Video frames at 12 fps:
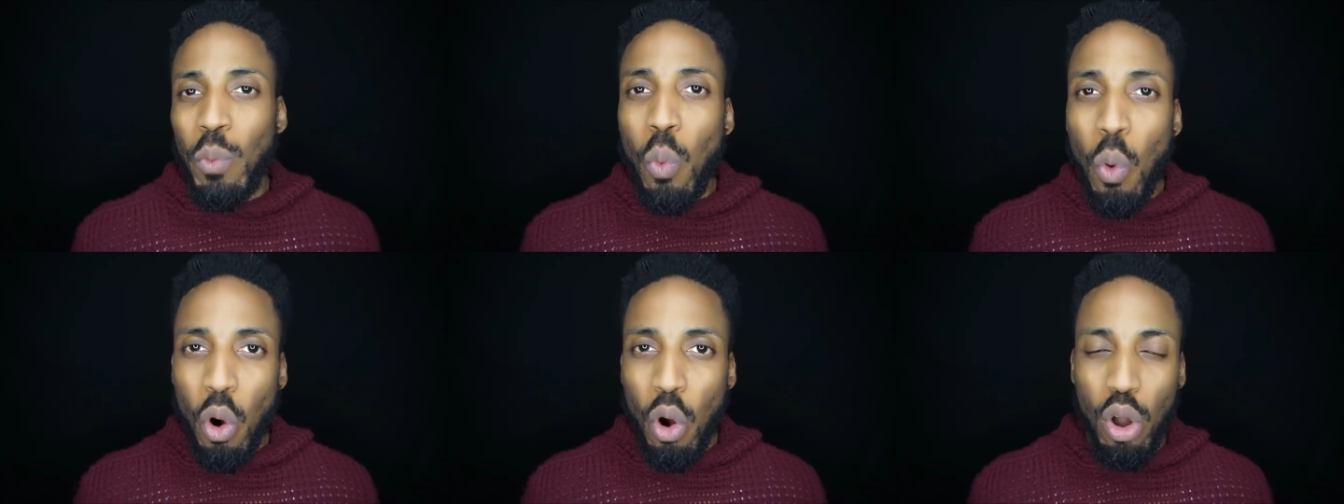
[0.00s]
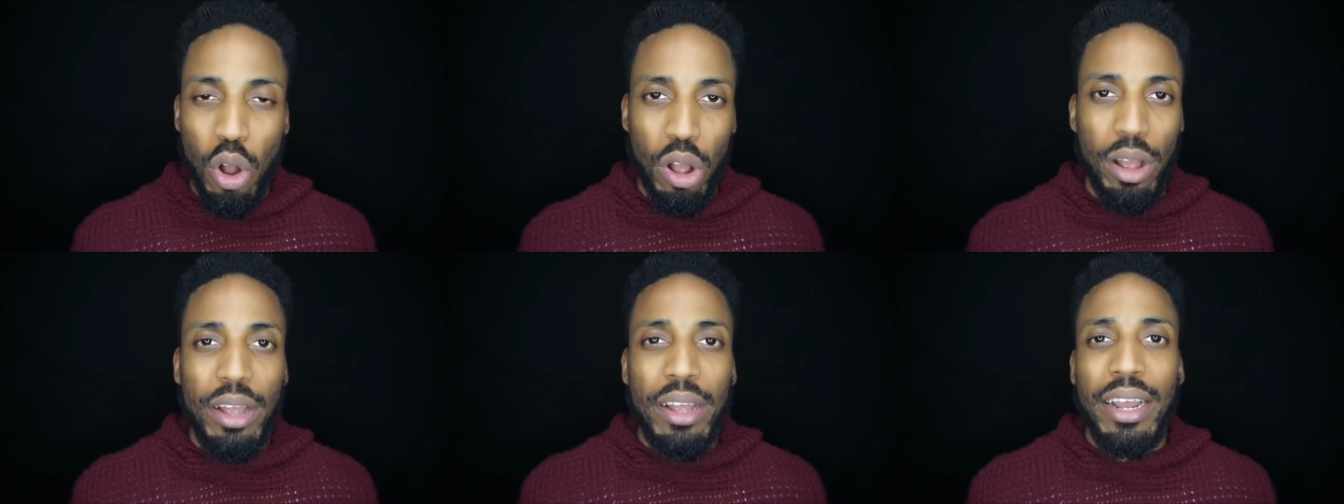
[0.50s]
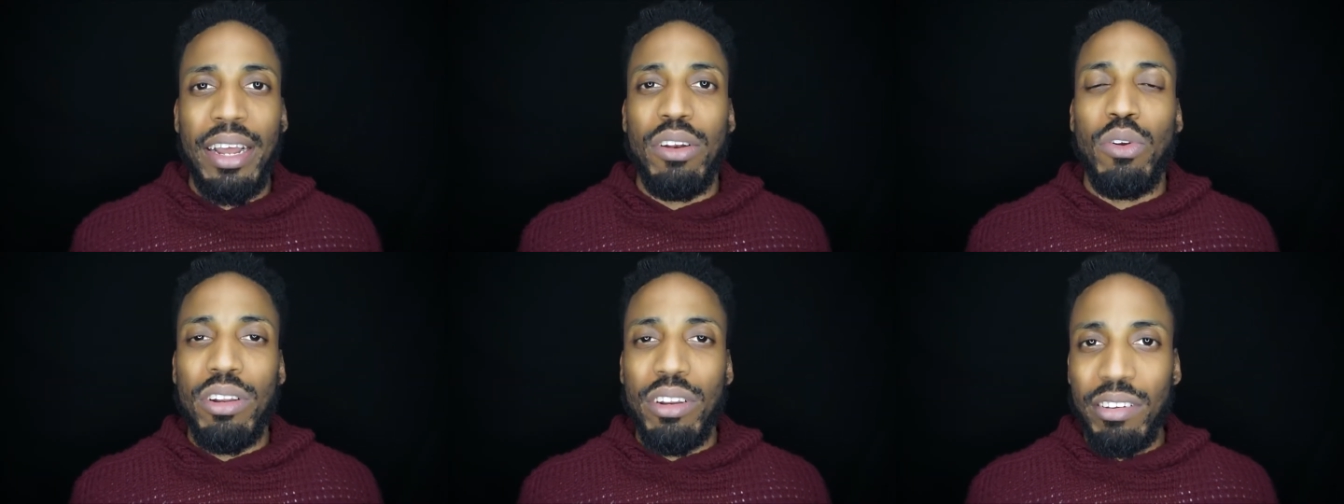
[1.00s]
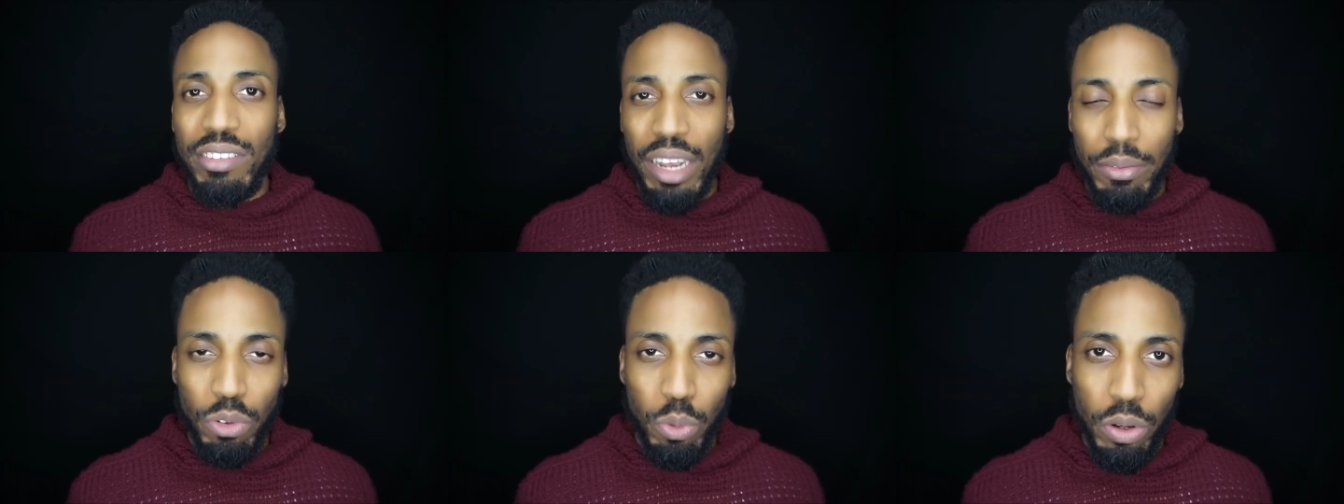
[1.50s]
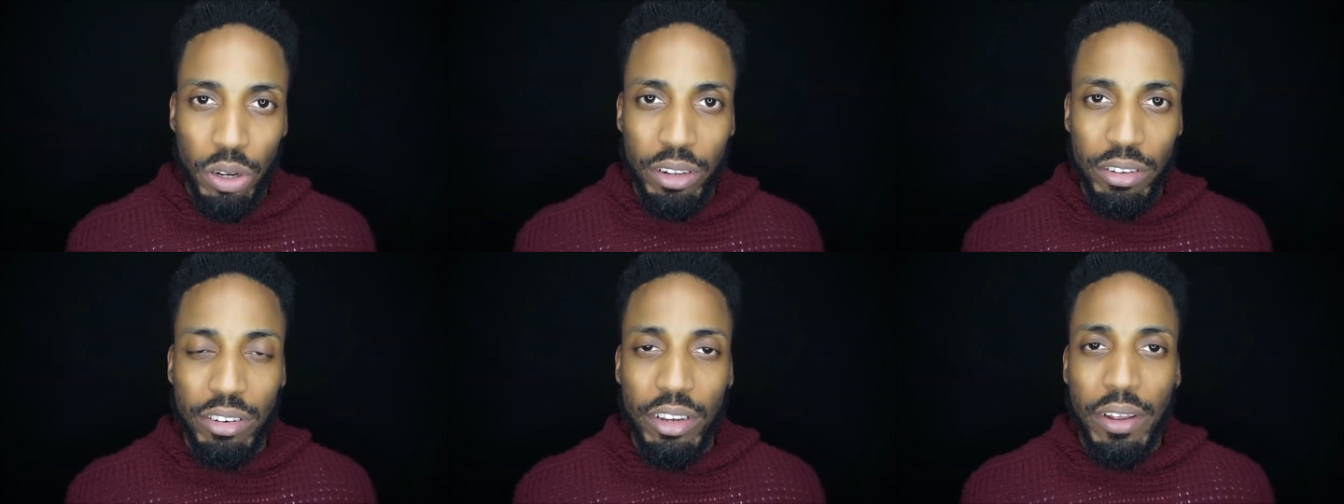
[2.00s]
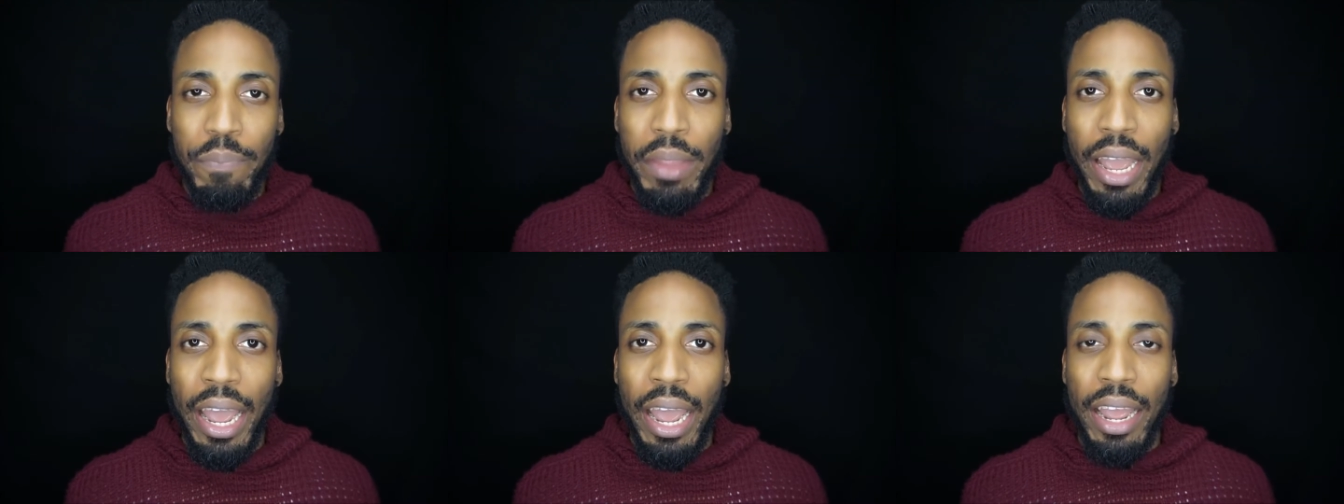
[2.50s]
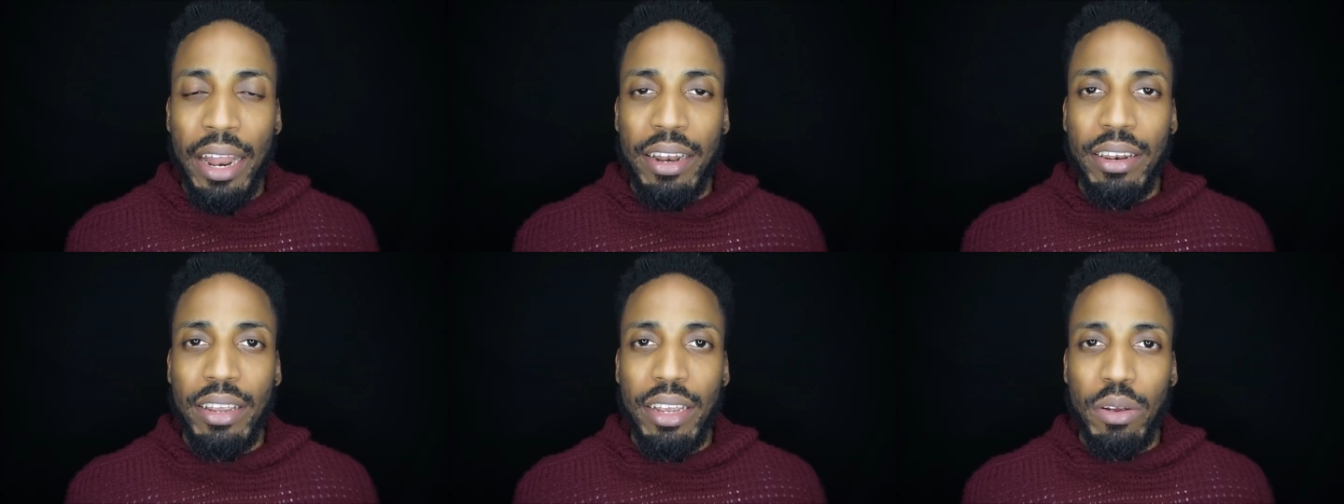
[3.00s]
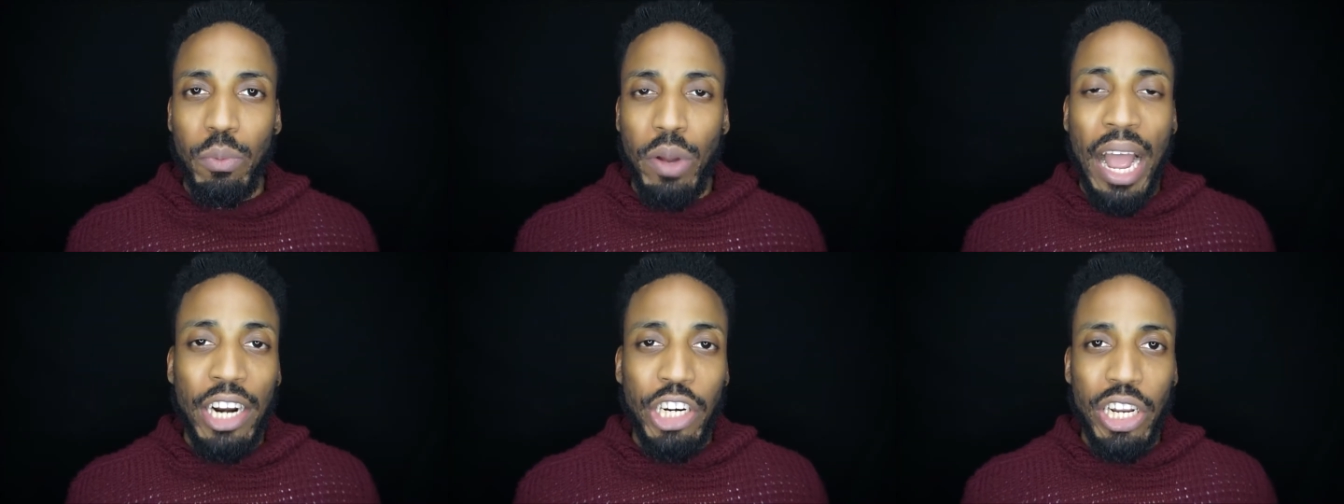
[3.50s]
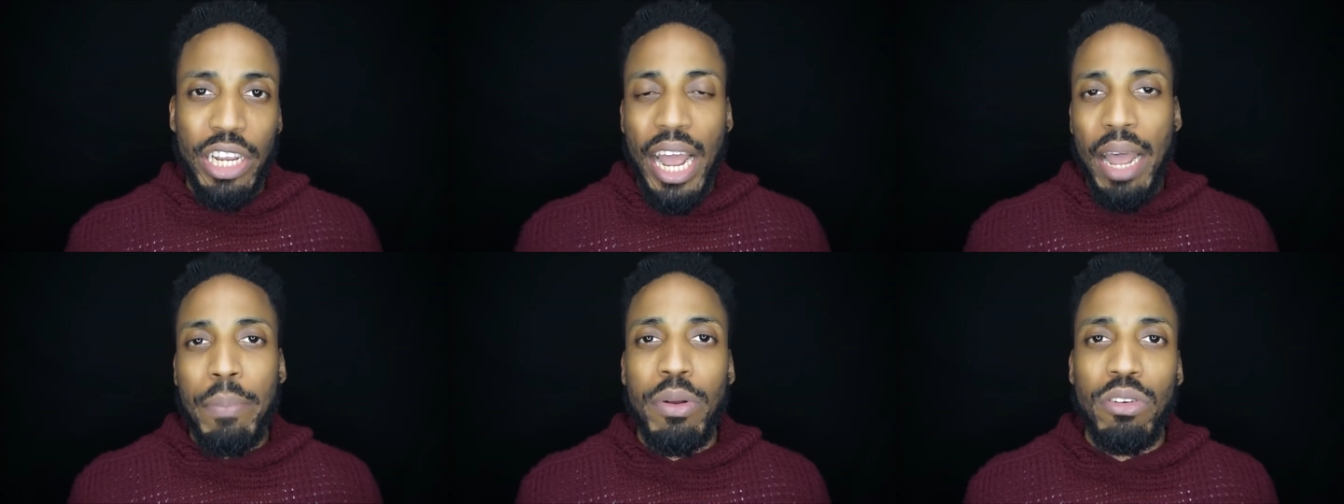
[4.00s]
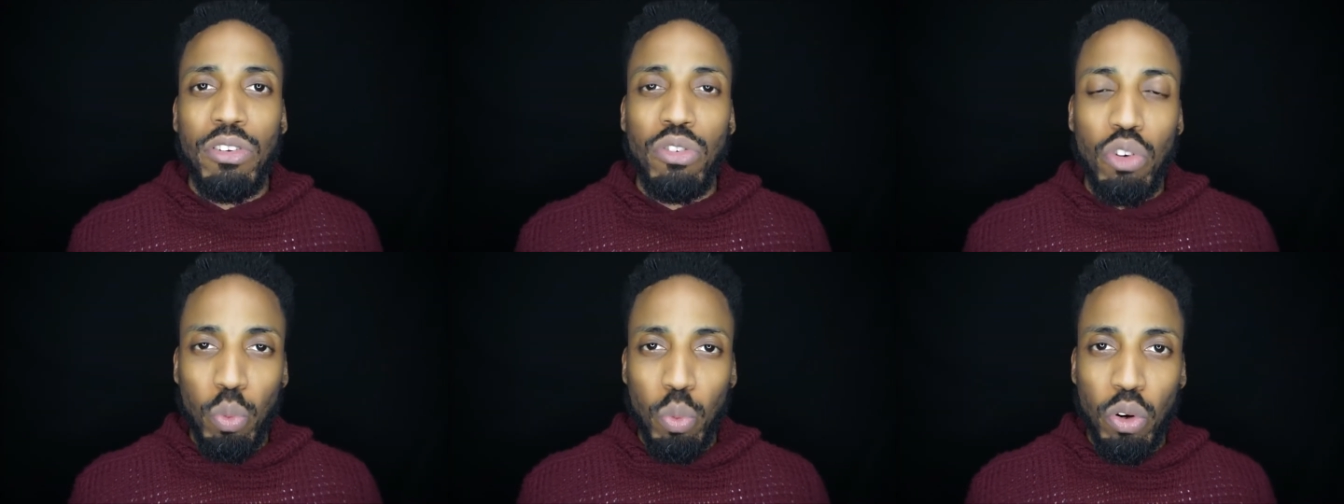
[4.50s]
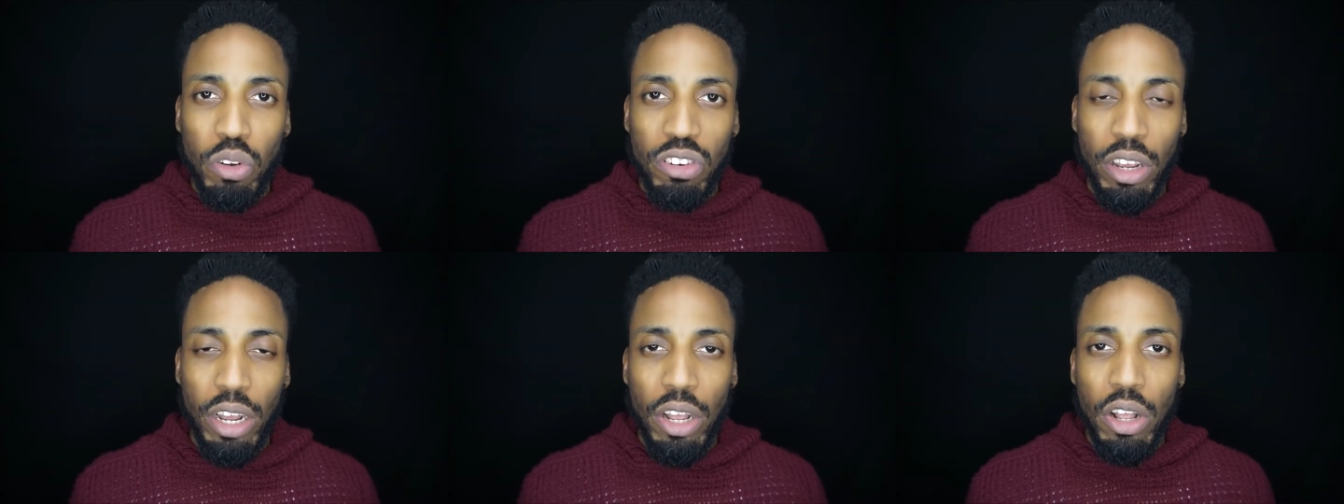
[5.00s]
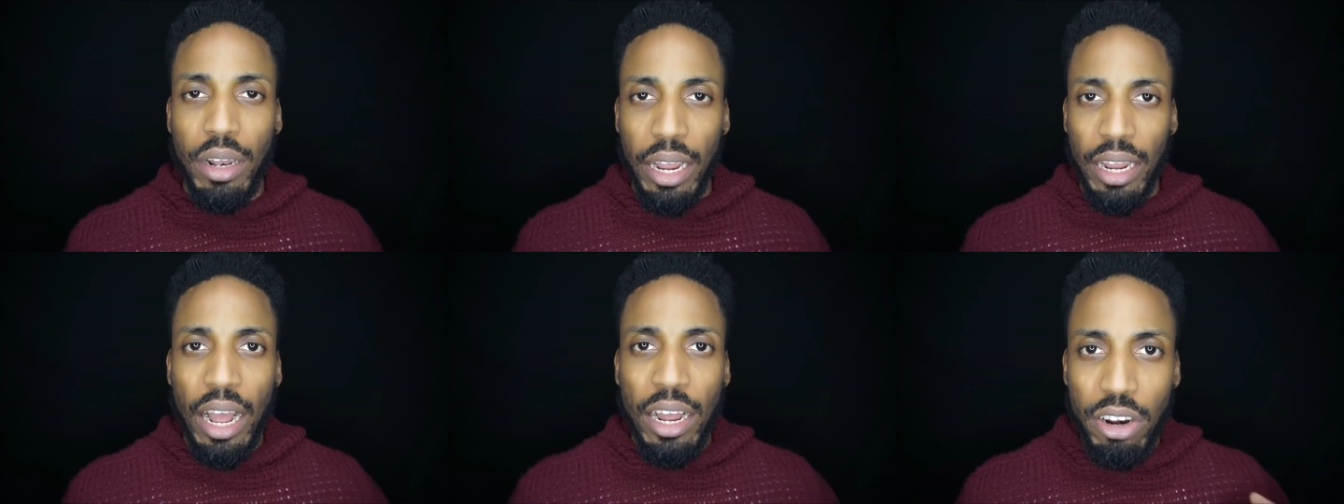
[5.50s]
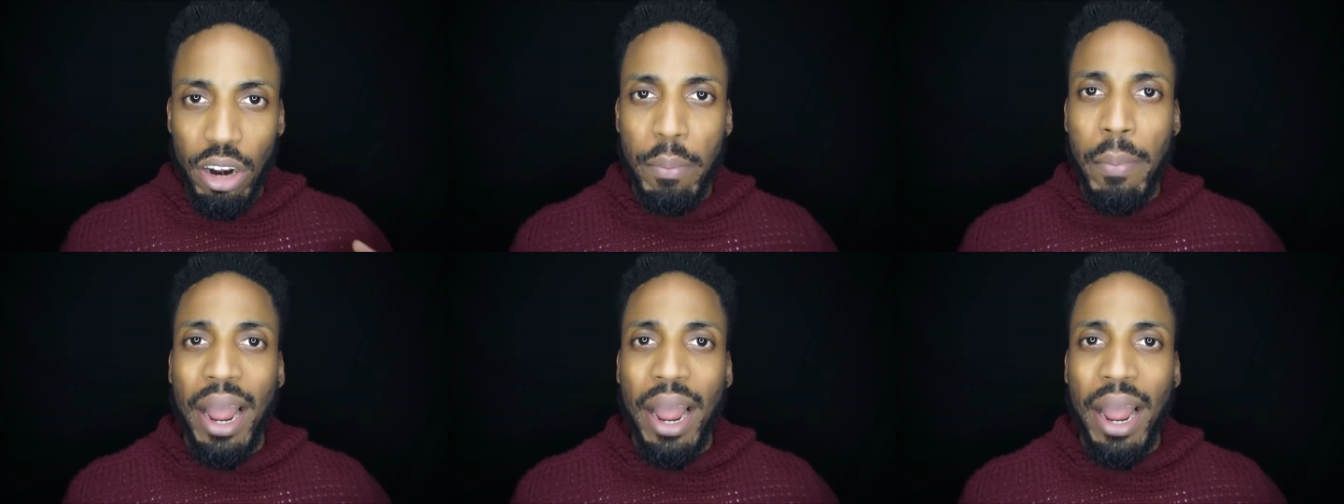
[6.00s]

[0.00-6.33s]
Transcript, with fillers: war and all of these types of words. And what actually happened to the water, like under a